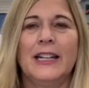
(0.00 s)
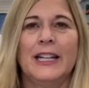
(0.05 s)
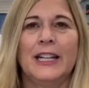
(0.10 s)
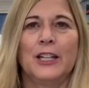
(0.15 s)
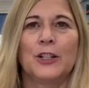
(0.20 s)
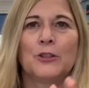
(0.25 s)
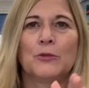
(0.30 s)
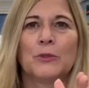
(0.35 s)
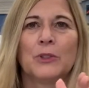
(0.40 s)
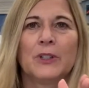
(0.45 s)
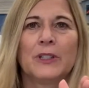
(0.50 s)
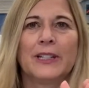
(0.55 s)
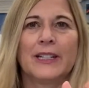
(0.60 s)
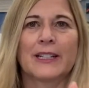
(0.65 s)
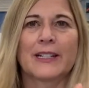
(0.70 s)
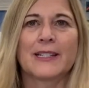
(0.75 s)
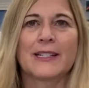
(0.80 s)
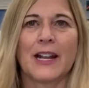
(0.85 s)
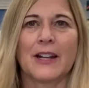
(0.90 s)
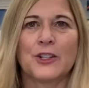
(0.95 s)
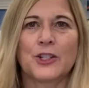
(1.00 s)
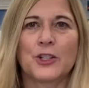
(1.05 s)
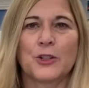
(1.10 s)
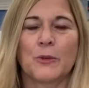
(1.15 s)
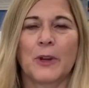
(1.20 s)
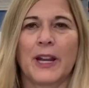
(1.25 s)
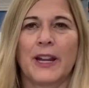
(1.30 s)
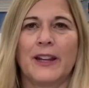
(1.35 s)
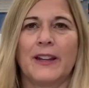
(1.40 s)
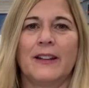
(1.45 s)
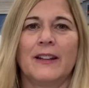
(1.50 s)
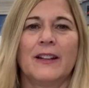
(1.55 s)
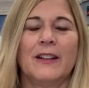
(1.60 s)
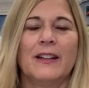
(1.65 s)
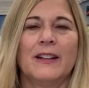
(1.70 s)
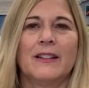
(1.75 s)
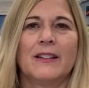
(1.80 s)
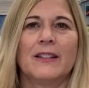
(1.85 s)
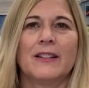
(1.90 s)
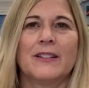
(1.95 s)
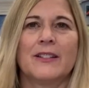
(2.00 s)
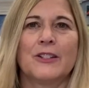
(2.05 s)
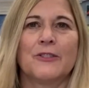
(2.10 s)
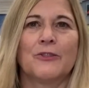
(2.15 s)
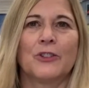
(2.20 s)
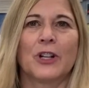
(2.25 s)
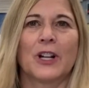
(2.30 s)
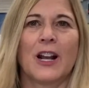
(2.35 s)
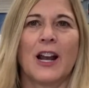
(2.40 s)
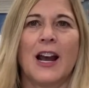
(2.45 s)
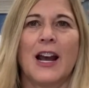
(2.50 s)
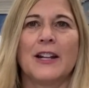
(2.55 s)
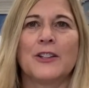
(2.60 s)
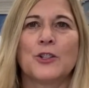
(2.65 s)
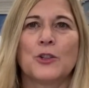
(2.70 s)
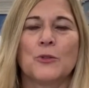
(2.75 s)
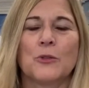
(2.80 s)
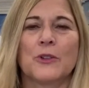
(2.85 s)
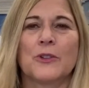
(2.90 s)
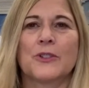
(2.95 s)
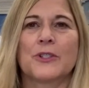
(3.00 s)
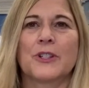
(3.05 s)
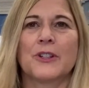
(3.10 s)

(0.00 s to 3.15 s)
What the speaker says: it'll really accentuate the different contours